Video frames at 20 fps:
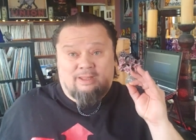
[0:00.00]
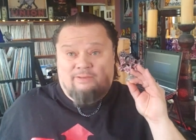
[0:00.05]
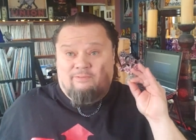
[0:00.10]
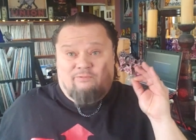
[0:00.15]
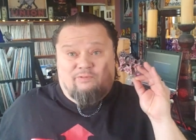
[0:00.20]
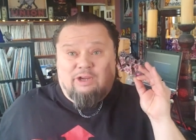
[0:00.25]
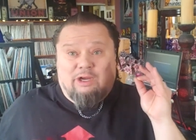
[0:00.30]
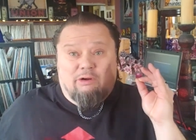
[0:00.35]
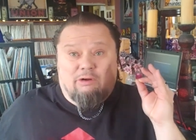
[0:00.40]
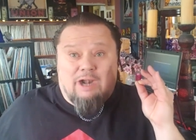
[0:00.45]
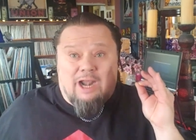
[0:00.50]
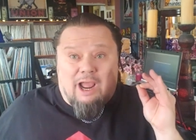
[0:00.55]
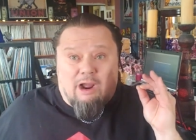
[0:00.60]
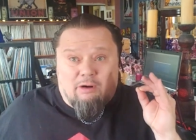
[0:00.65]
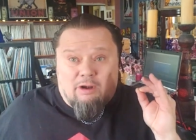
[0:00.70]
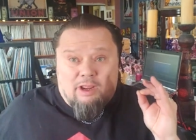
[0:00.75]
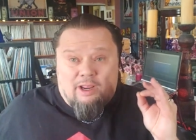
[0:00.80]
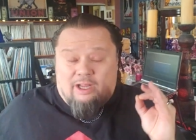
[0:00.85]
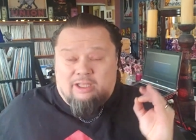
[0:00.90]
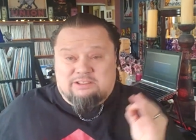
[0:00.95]
Figure it
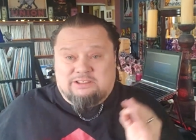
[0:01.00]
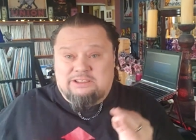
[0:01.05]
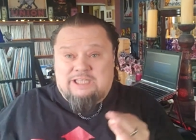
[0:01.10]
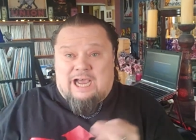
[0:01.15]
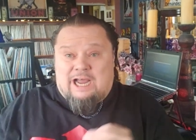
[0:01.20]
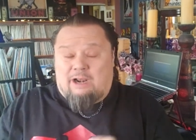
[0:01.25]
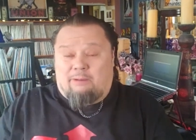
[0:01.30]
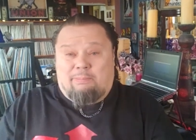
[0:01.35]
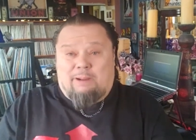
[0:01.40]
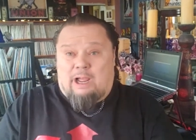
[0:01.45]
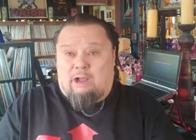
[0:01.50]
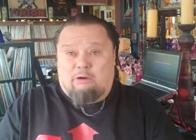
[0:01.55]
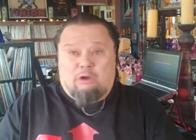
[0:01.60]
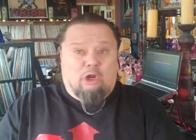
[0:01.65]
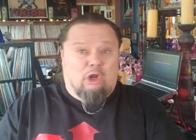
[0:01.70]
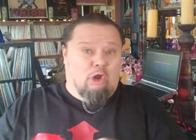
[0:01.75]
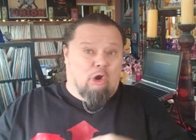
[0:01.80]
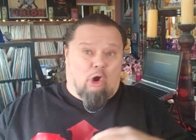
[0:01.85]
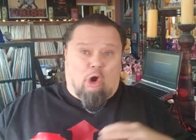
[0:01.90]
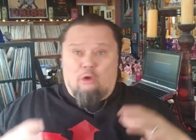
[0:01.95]
out. It's not about,
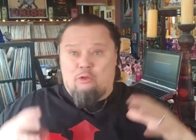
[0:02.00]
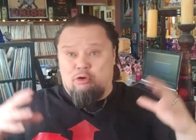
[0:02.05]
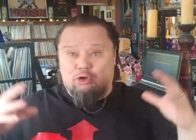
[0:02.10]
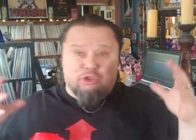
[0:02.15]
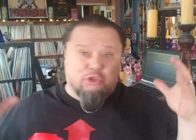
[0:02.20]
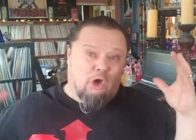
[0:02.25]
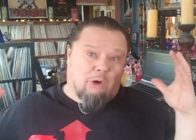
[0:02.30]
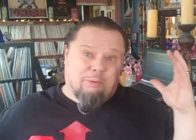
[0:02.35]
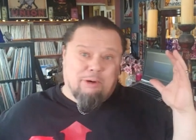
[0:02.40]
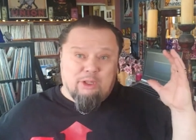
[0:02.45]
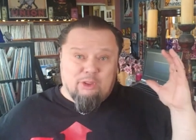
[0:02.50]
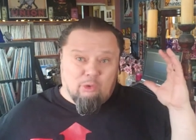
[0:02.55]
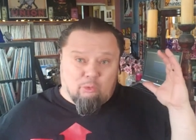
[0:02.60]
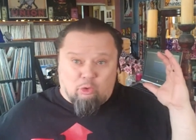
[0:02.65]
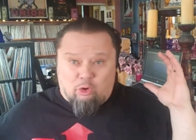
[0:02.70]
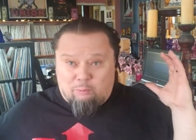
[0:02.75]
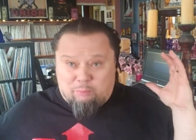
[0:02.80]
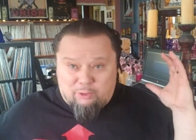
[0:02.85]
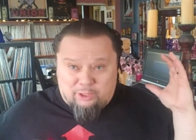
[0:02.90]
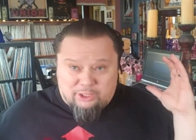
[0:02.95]
oh, there's nobody in the
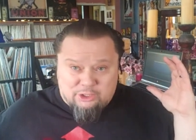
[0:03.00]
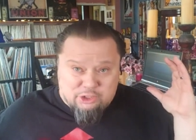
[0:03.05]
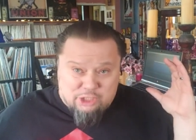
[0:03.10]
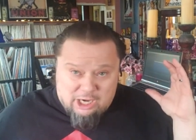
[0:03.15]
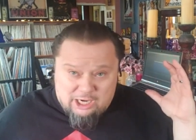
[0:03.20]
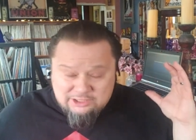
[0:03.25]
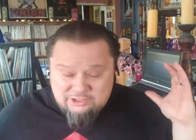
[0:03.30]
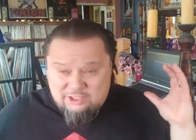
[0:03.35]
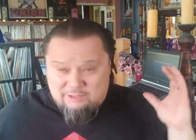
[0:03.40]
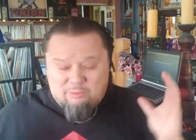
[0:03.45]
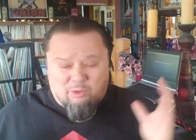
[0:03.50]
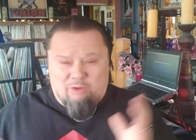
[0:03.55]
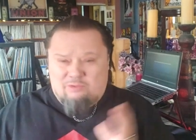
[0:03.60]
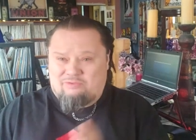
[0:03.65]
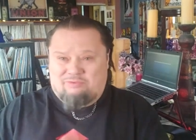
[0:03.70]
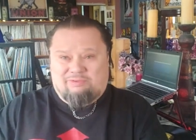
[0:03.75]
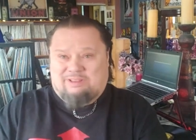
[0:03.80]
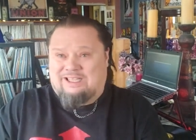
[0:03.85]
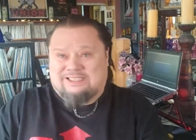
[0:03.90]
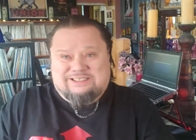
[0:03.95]
world playing jazz anymore.
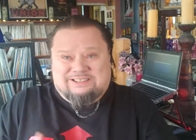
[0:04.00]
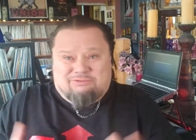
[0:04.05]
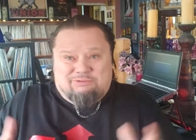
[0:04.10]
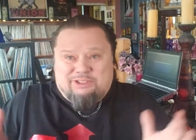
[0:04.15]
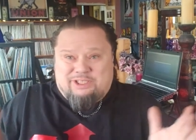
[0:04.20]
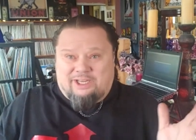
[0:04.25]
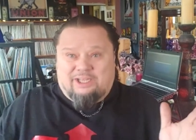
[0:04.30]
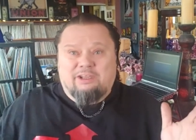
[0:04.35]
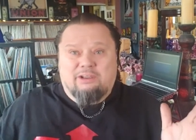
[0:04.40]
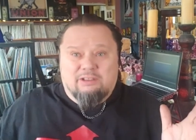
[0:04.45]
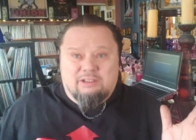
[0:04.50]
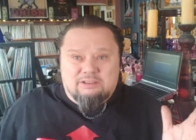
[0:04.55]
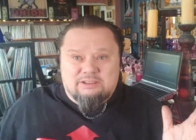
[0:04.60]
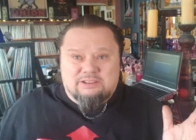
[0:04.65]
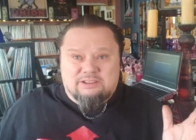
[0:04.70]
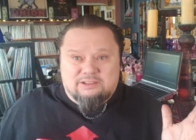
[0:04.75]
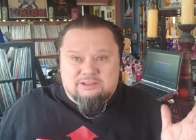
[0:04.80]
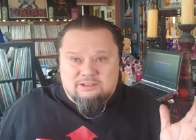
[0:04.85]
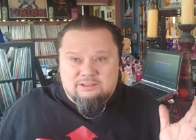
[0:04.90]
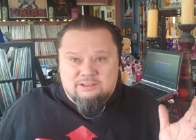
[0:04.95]
That's
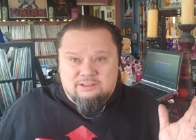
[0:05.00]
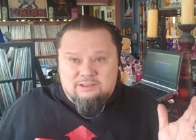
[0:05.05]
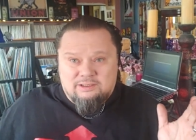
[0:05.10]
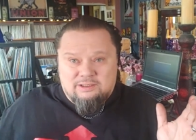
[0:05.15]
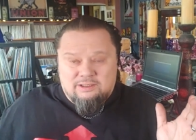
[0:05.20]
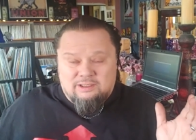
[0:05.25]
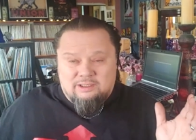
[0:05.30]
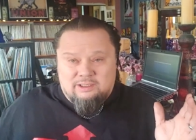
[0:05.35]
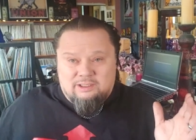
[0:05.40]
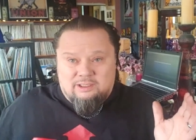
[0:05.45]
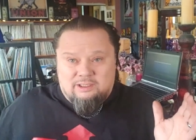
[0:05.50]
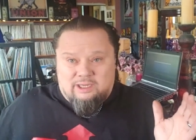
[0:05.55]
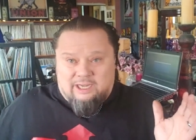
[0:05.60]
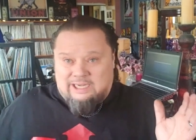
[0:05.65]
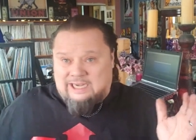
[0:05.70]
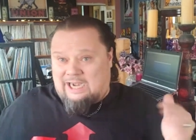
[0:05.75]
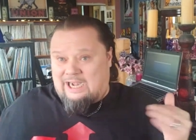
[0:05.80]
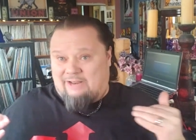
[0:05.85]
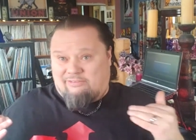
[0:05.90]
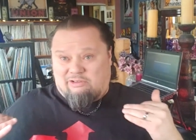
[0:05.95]
ridiculous
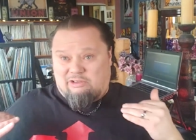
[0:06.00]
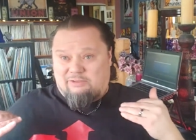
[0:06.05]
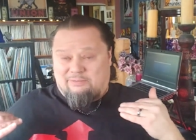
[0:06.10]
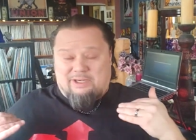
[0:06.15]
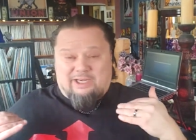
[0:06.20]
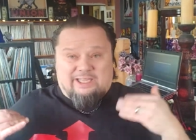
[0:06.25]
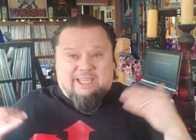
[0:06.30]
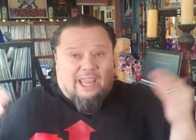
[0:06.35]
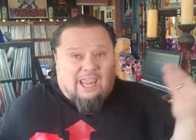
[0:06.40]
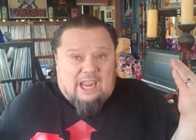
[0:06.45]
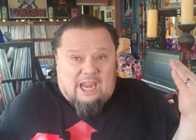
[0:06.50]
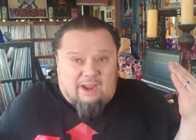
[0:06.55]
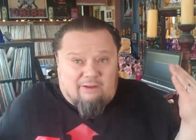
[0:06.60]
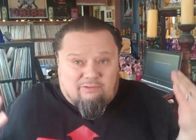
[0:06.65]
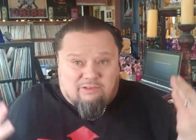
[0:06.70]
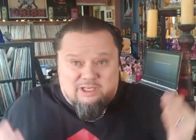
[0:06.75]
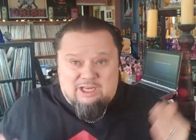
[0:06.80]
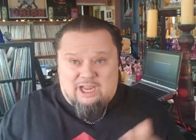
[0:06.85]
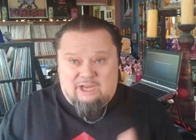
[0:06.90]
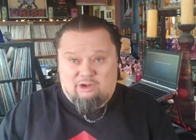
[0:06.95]
and I'd have to live in a
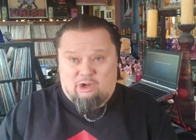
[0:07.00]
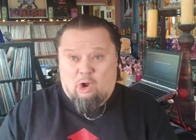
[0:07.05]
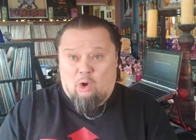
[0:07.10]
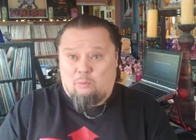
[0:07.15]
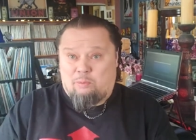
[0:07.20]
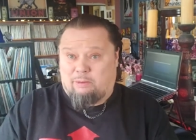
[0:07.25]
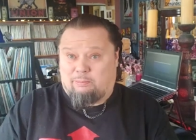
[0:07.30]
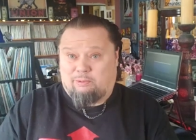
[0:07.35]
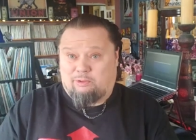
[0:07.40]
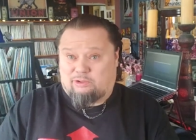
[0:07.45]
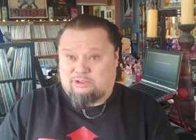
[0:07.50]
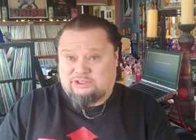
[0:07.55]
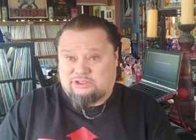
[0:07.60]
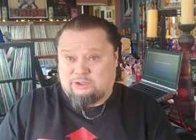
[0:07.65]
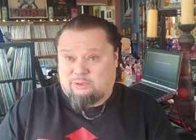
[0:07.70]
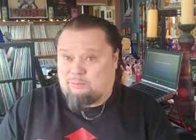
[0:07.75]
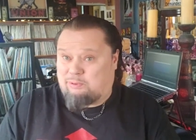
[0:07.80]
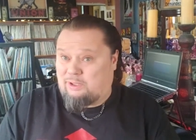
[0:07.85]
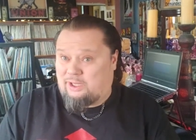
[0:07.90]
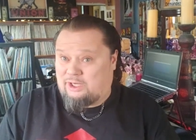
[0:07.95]
cave to not know people are
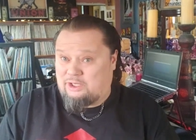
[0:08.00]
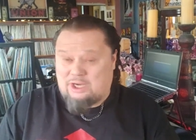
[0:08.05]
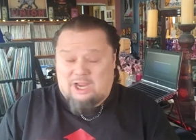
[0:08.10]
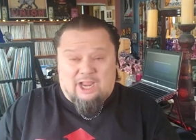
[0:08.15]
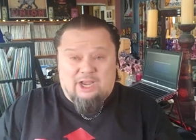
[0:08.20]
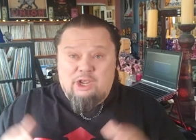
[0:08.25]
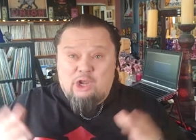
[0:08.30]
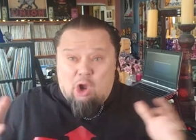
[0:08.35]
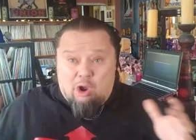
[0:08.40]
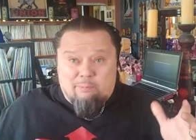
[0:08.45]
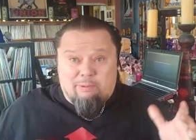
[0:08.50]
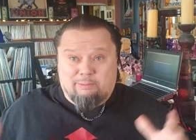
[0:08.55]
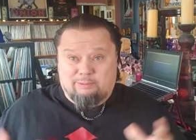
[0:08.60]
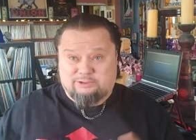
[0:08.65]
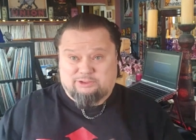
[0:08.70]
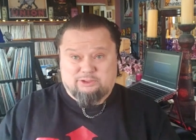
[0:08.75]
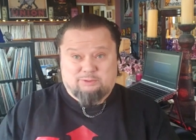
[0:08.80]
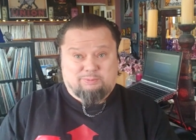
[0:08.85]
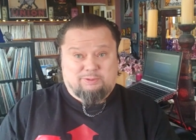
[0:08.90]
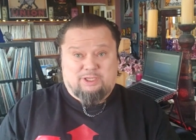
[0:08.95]
still playing jazz. I know people
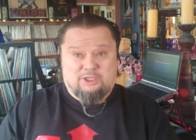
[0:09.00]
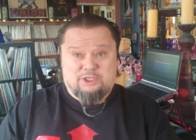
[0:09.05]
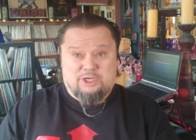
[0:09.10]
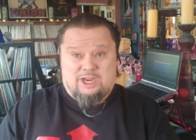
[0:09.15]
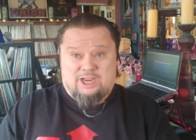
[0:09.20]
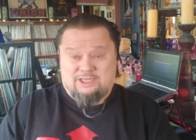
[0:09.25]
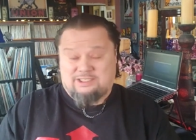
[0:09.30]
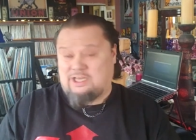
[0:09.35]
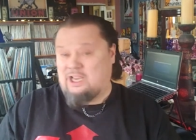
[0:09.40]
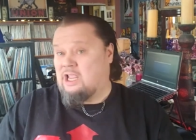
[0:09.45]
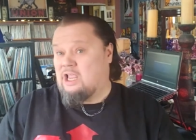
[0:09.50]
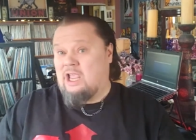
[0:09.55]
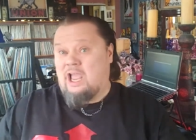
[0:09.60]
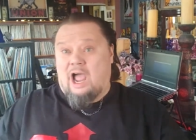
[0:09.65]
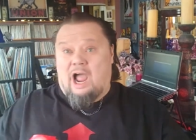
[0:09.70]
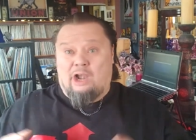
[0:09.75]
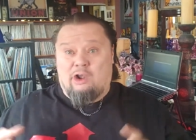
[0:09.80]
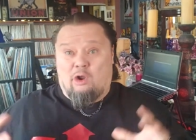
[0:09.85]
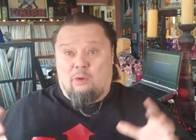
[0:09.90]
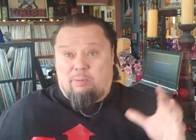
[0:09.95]
still play jazz.
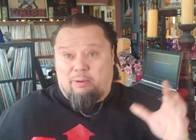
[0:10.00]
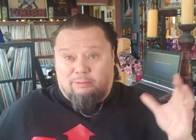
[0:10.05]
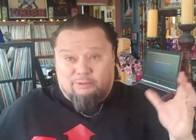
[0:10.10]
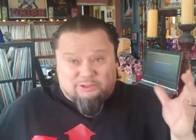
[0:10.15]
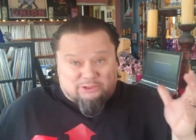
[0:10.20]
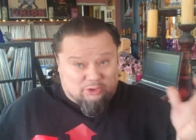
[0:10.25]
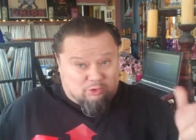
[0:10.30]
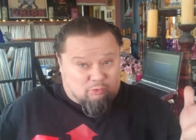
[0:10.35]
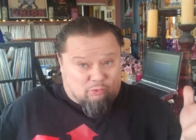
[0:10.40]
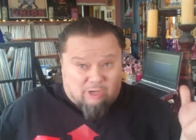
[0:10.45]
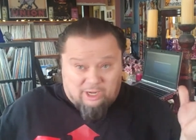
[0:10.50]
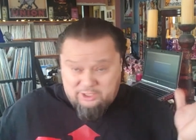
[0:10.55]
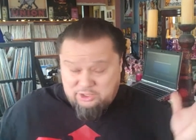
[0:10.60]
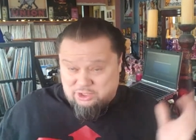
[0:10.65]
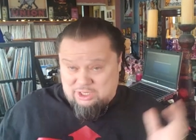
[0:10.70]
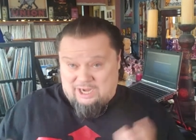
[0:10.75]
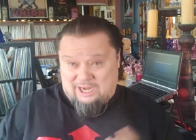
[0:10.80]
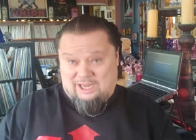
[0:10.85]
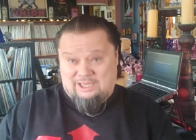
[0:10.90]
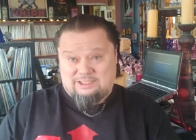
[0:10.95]
I know people still write
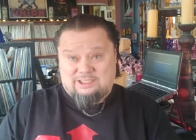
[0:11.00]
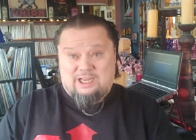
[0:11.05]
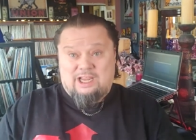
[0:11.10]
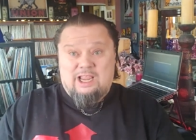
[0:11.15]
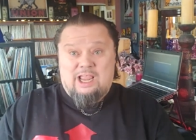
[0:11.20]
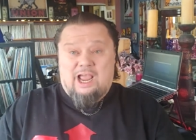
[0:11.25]
jazz.